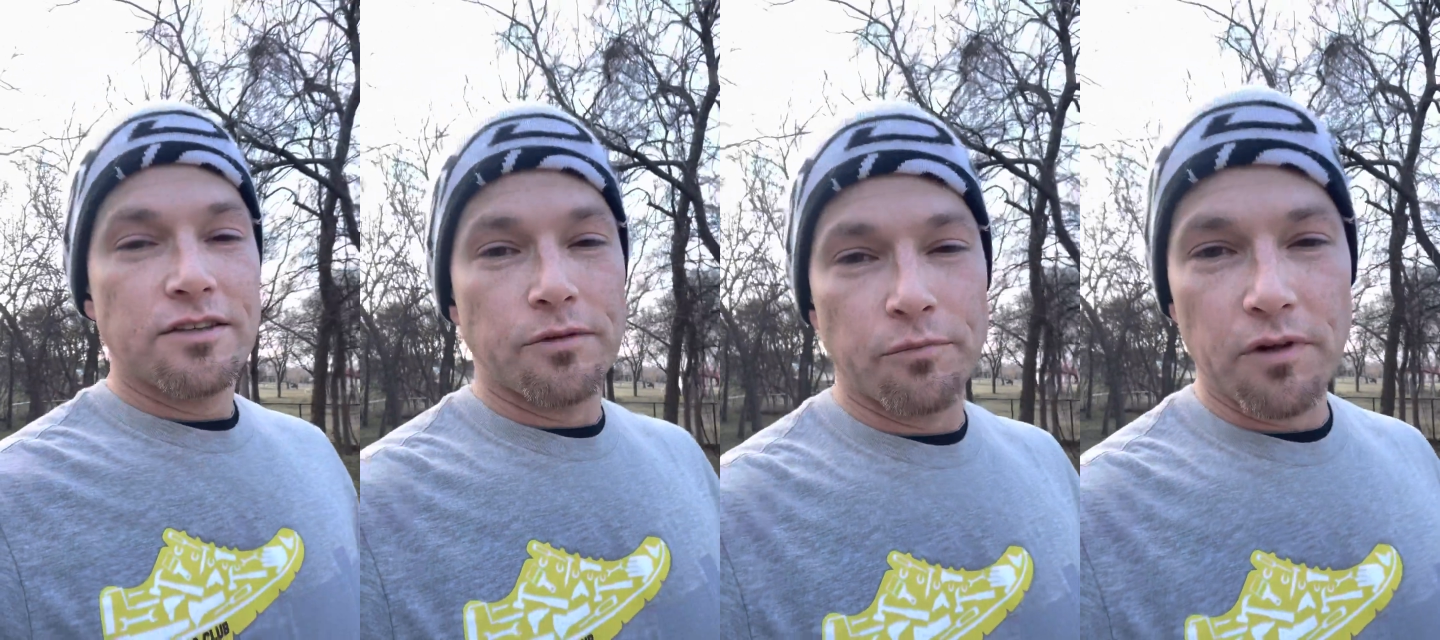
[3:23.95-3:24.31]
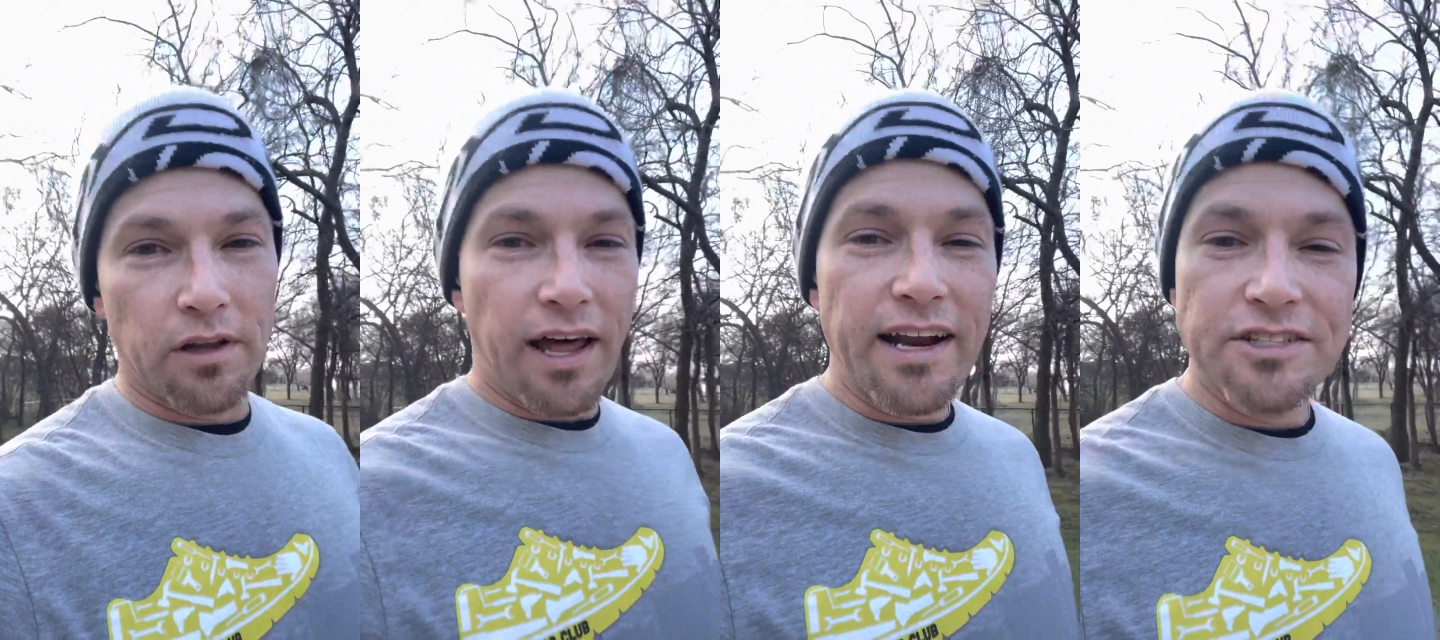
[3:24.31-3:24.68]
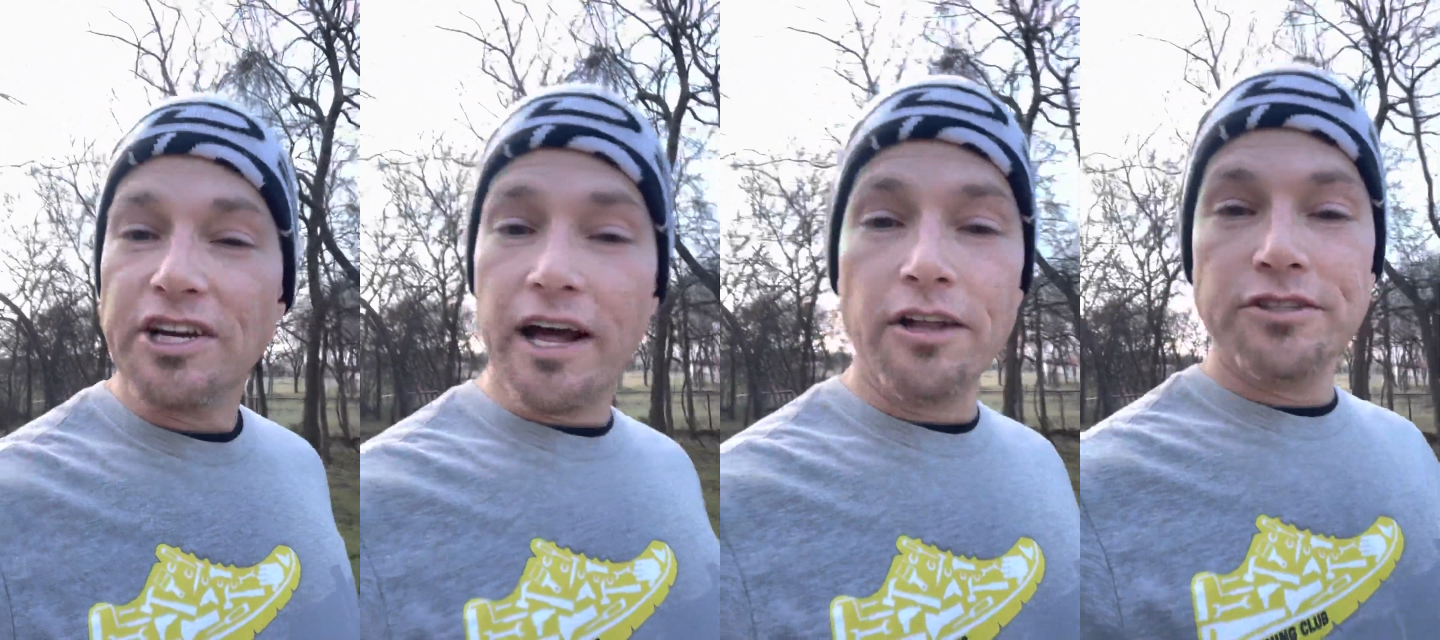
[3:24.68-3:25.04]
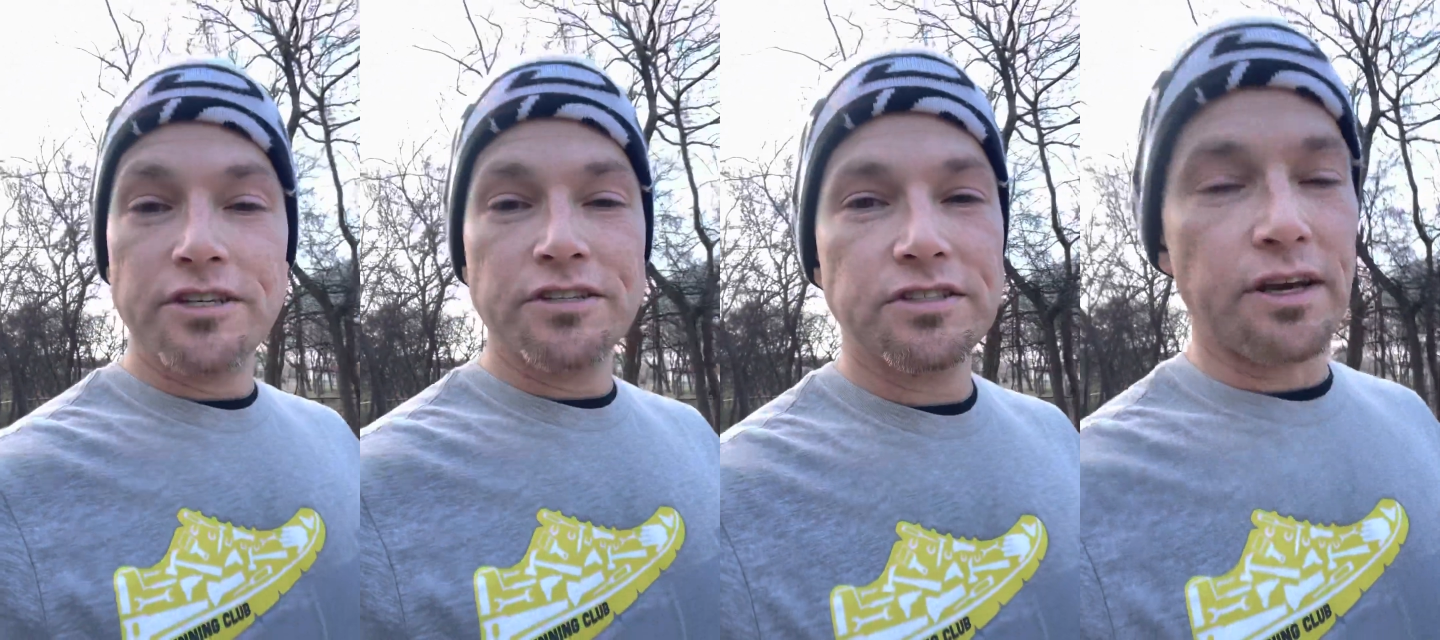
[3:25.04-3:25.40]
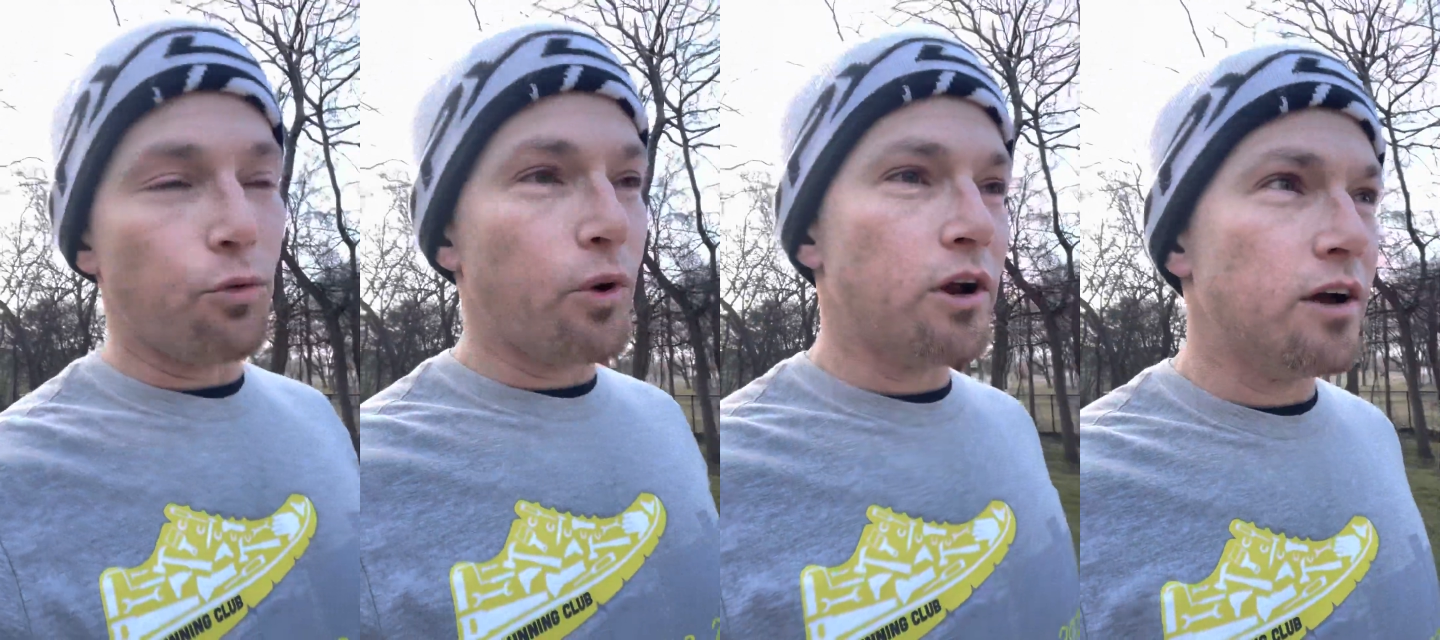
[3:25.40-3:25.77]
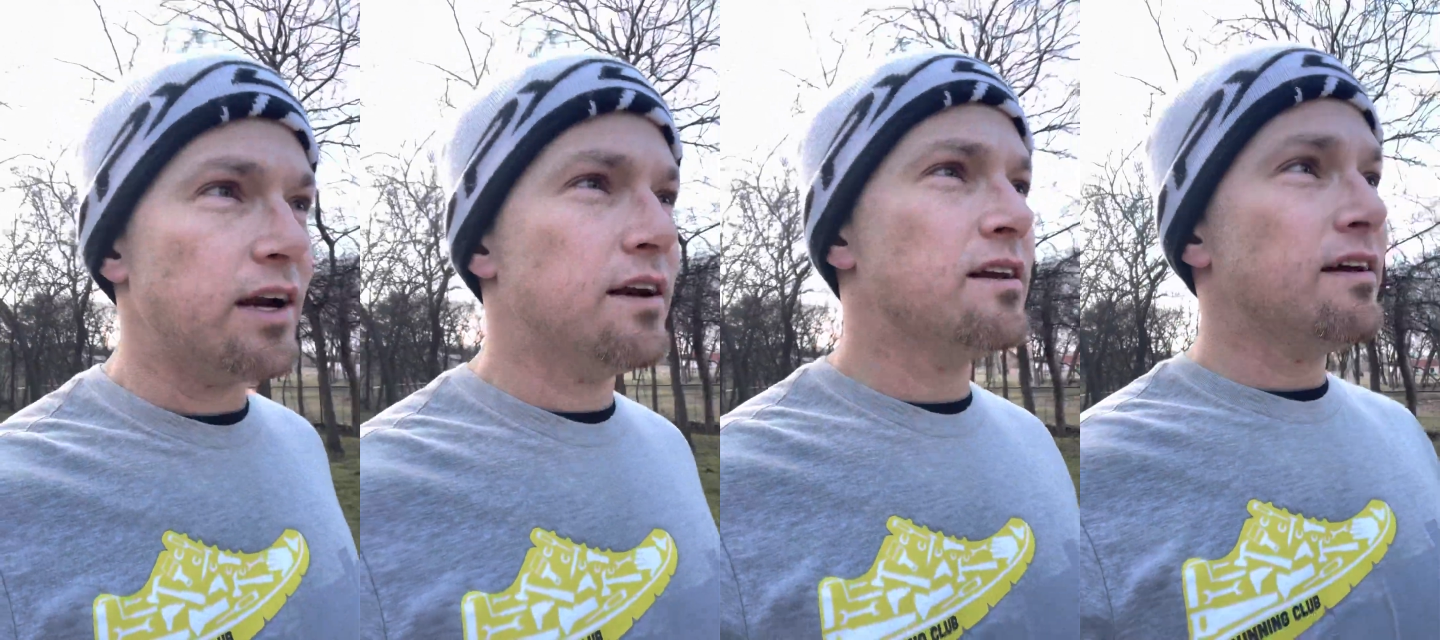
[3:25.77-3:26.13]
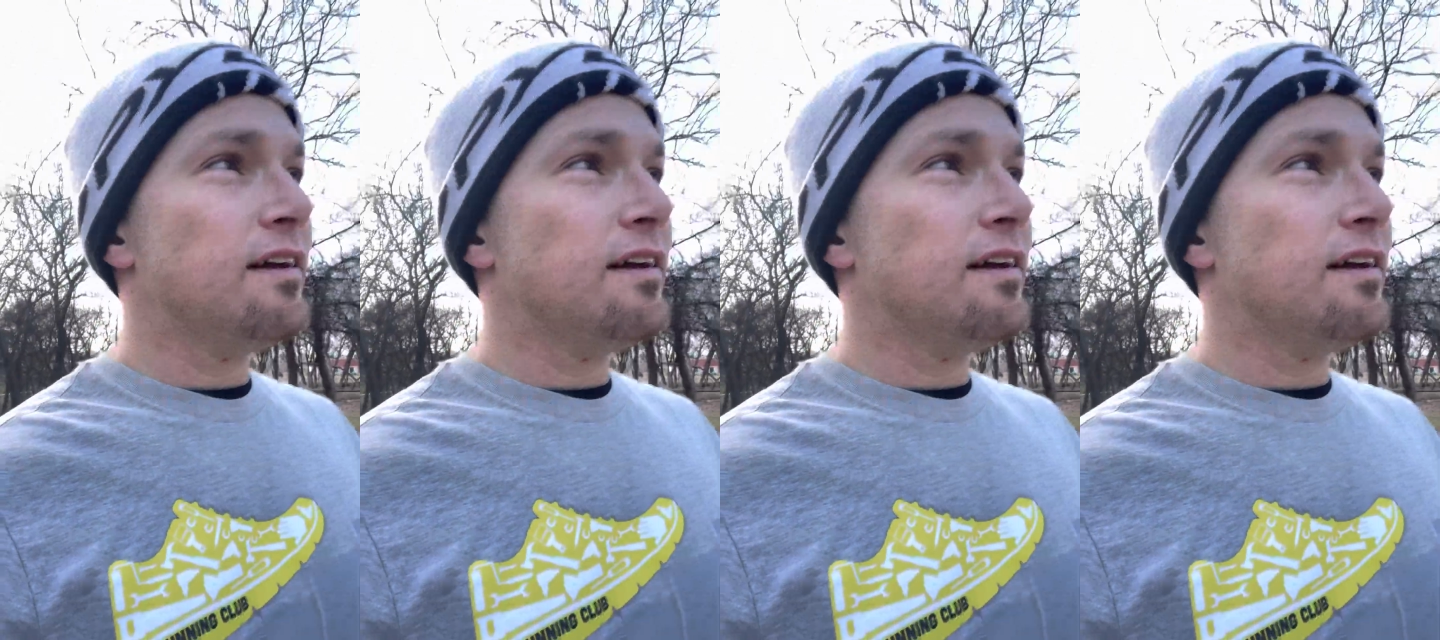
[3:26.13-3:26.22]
A lot of challenges that went on,